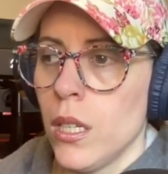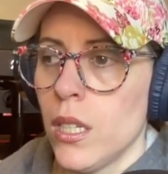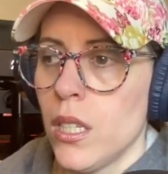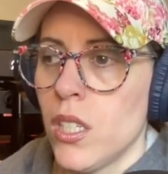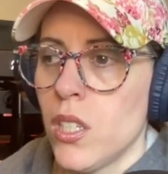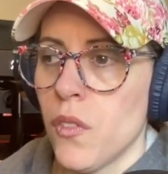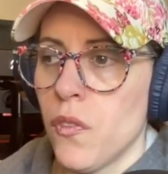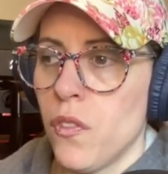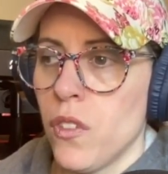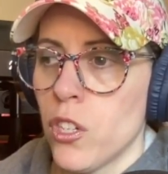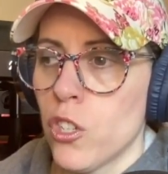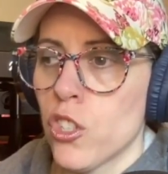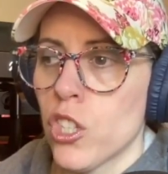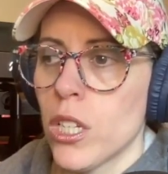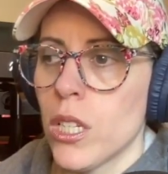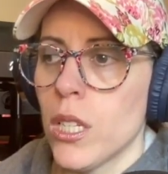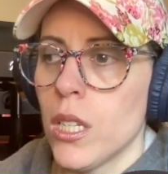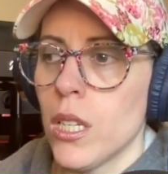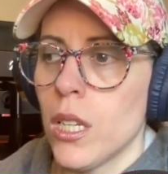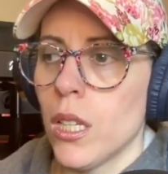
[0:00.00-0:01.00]

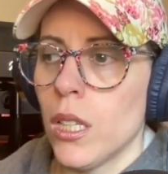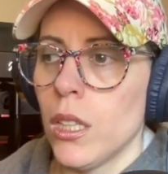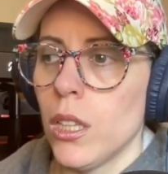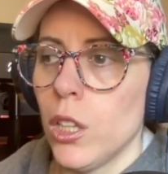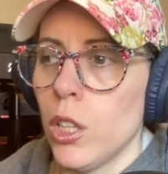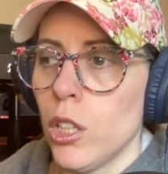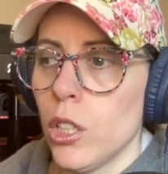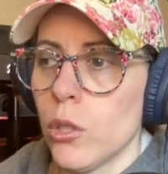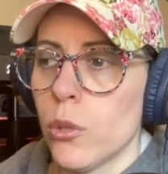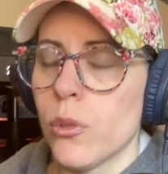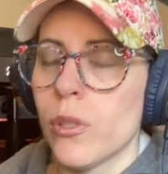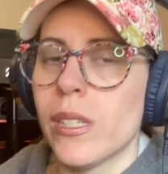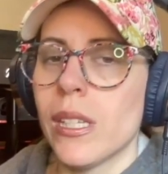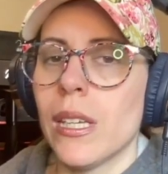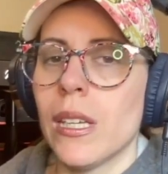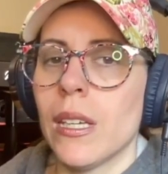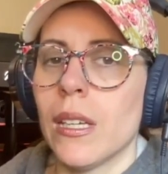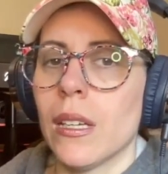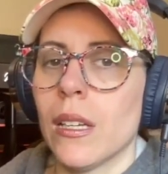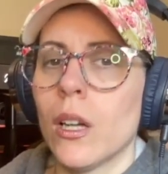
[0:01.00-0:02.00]
division
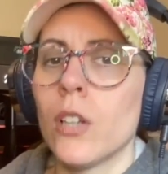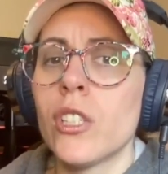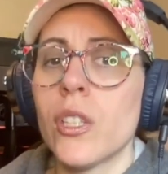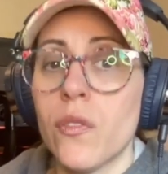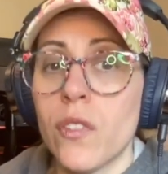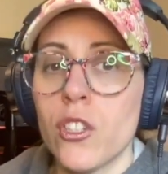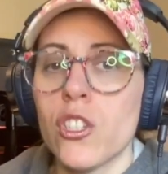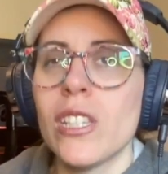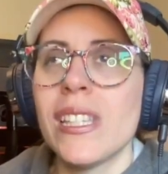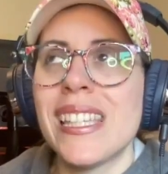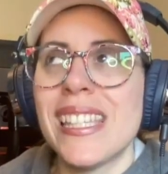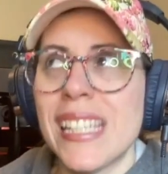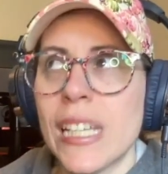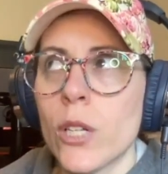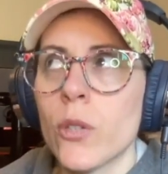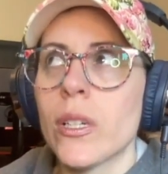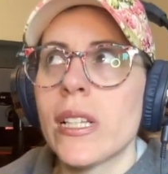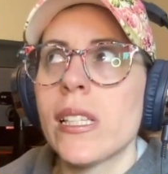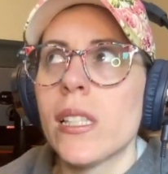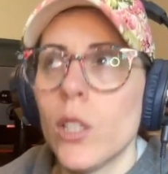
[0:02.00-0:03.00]
losing or division
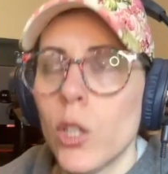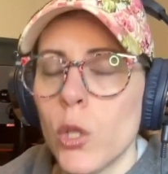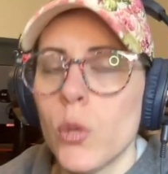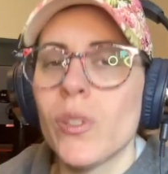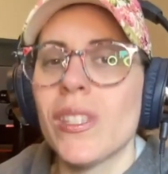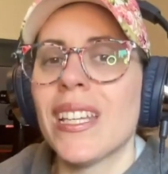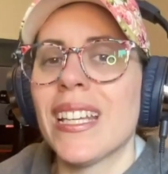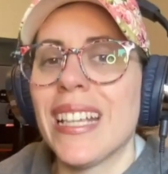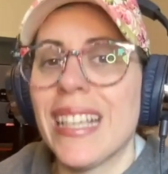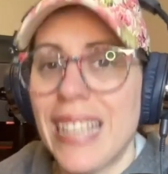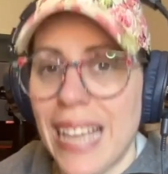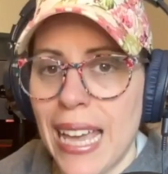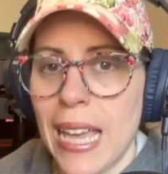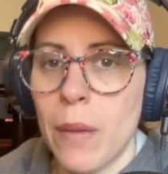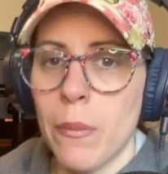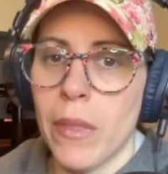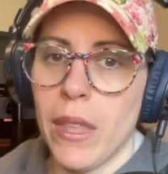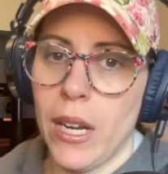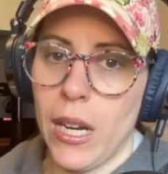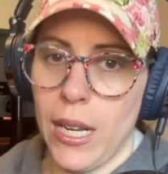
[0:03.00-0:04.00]
series losing
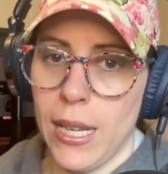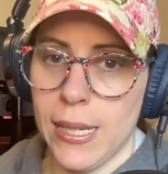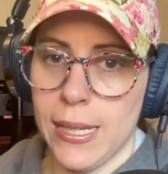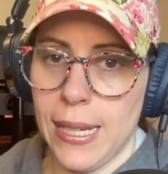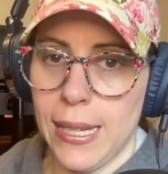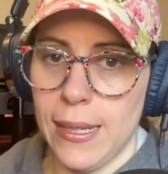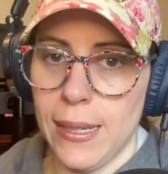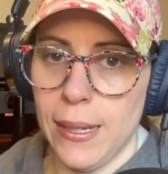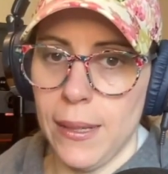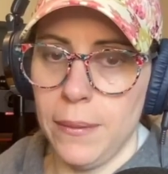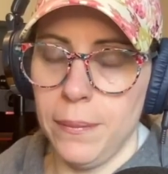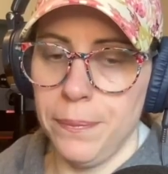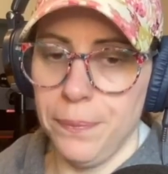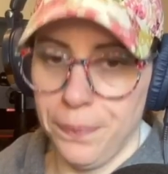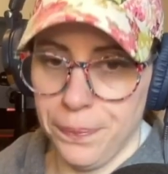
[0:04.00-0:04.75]
game that I attended.